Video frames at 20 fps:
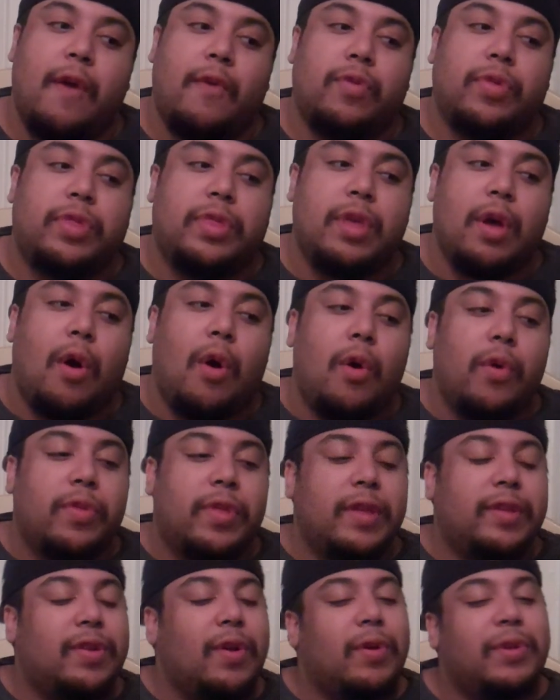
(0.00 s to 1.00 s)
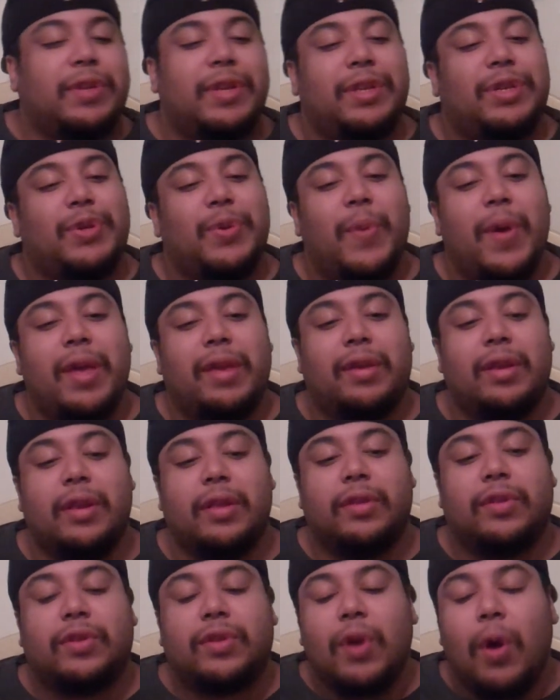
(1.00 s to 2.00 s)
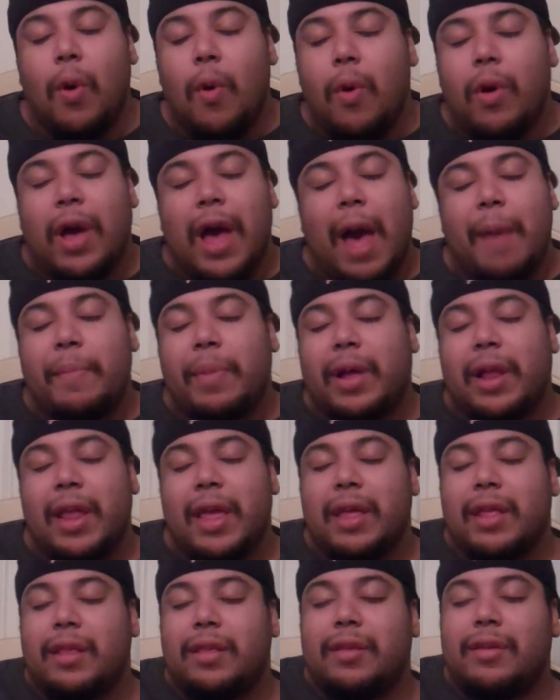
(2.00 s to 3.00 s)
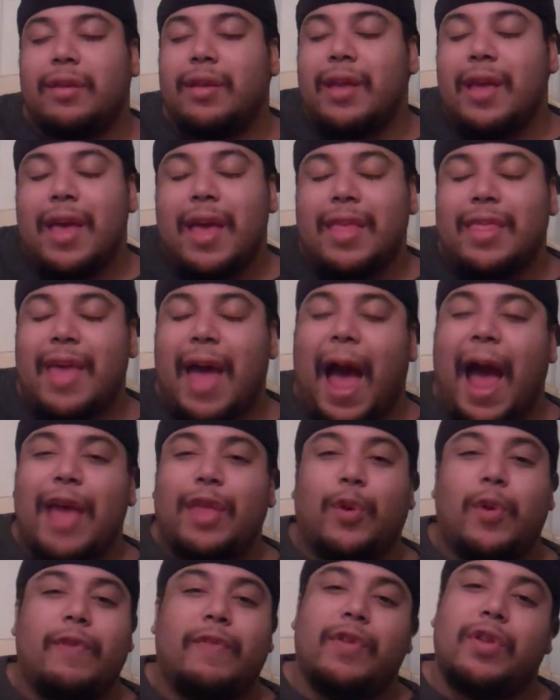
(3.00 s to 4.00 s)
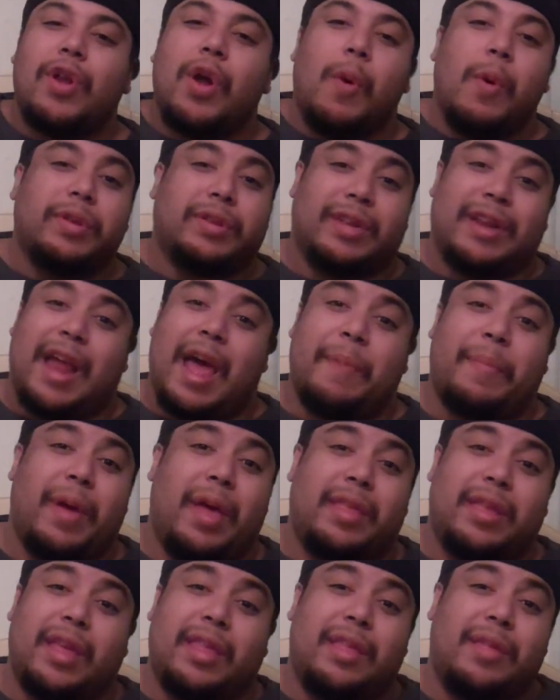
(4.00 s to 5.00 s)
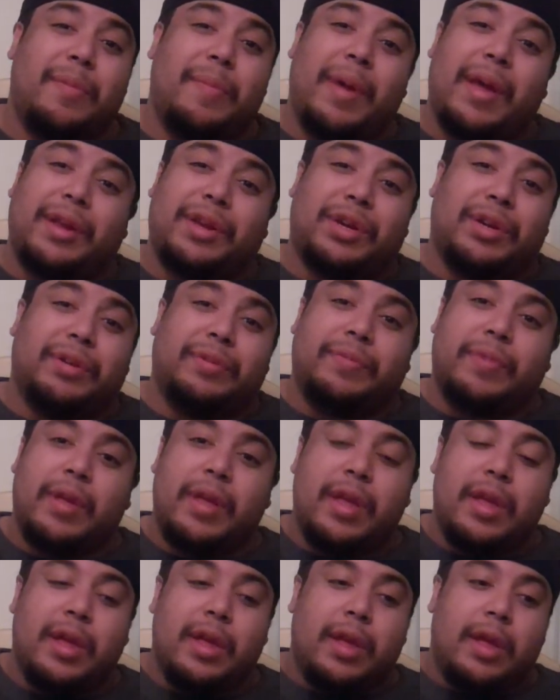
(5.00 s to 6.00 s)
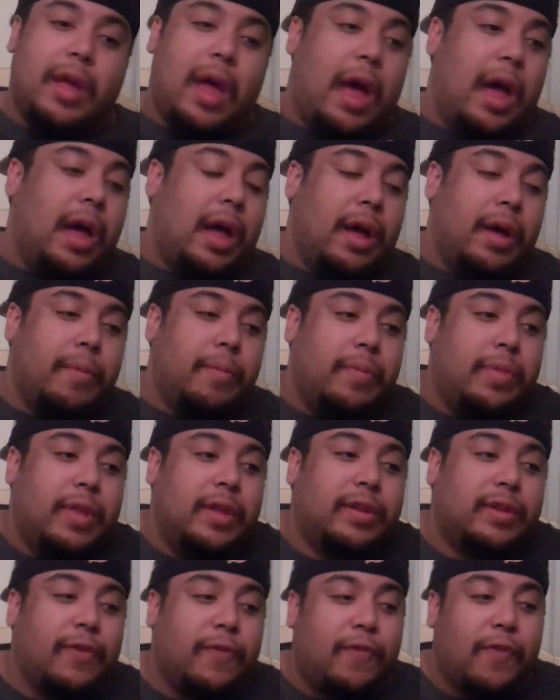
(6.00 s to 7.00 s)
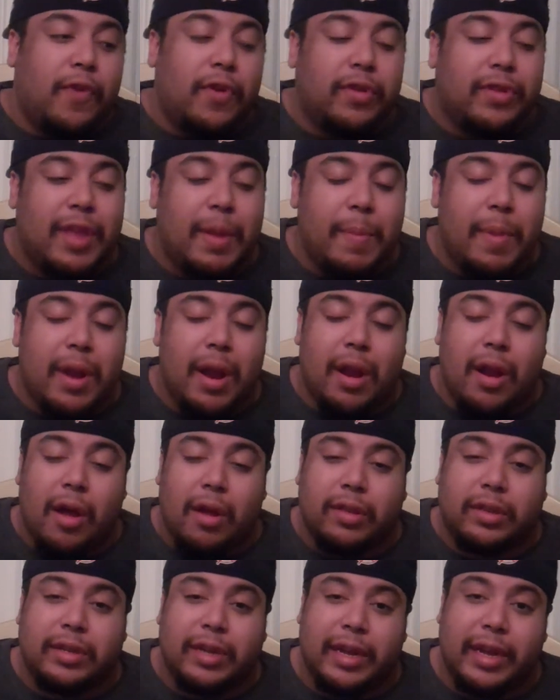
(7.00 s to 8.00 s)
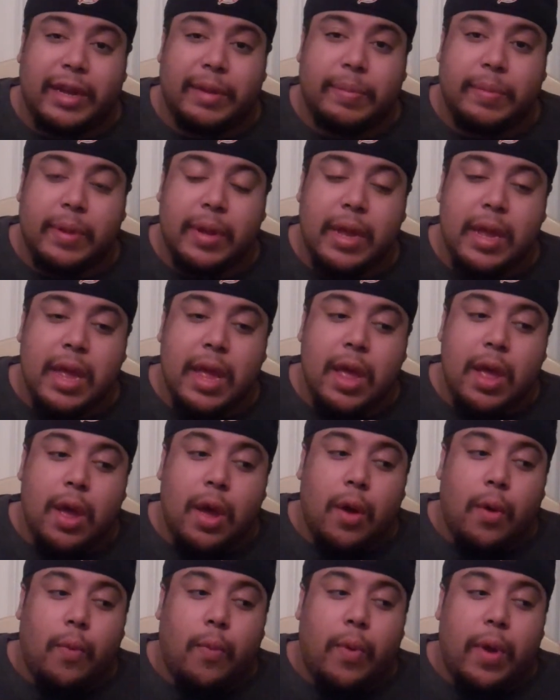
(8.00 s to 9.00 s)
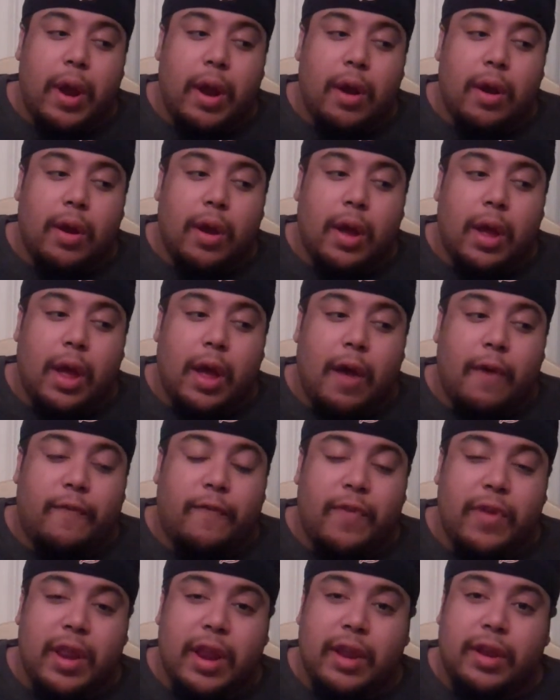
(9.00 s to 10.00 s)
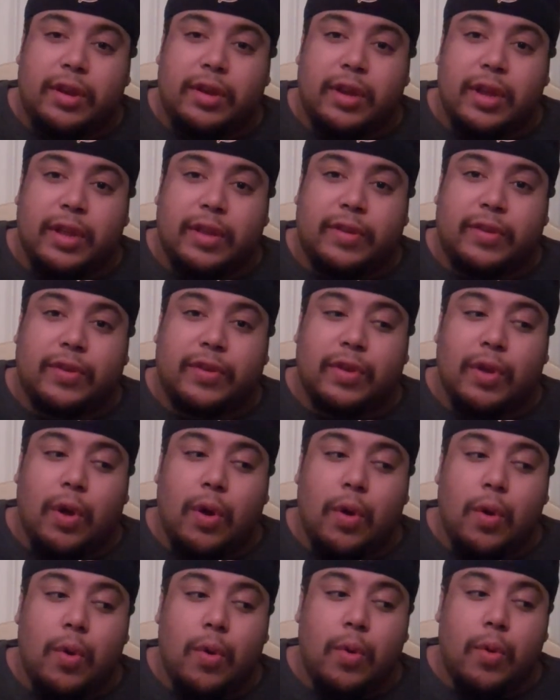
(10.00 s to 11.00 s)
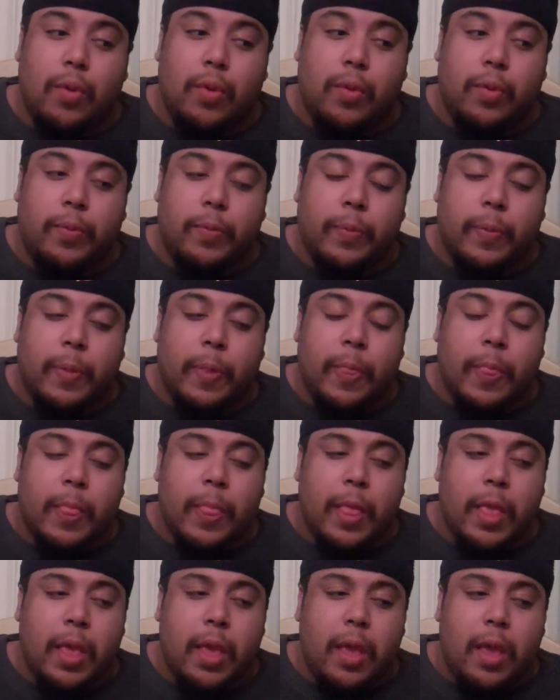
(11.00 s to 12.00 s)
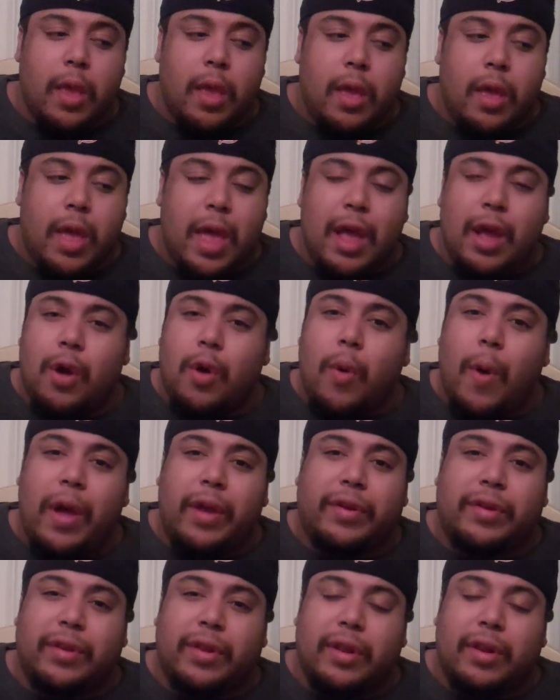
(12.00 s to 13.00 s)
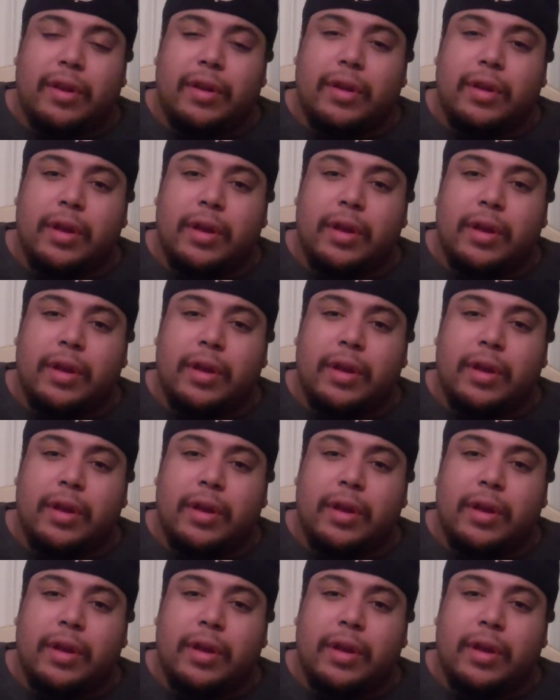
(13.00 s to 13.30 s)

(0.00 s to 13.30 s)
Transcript: This whole situation is so complicated that I don't even know what's going to happen at the end of the match. This is the first time in a long time where a finish is so in question.